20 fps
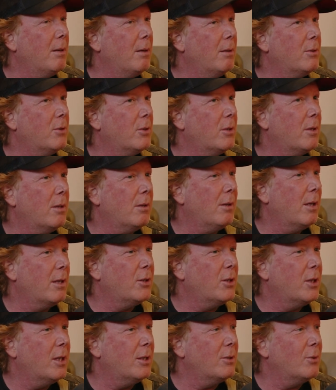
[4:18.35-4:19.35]
And they're
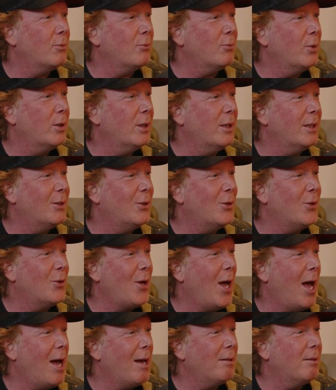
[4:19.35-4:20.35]
like, she doesn't really do
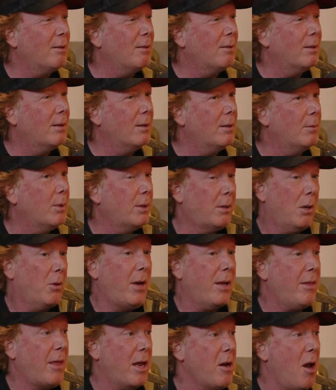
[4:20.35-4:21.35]
that. And I'm like,
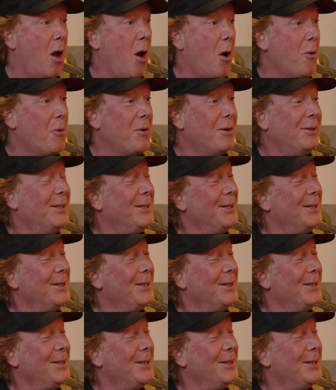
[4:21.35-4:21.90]
okay, then no.